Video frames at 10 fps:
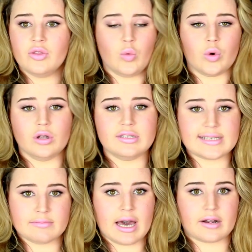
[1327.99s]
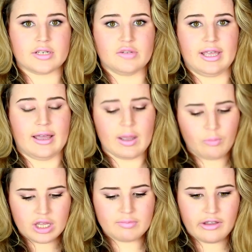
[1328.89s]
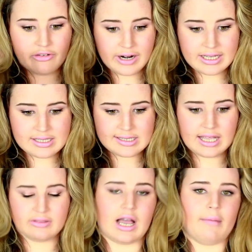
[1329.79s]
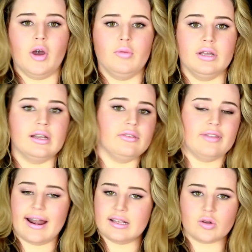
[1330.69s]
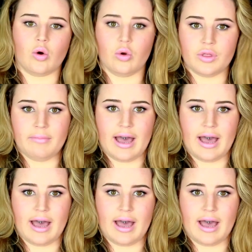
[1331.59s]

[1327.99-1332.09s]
The world doesn't matter to me. I'm with my friends in that moment and that is all that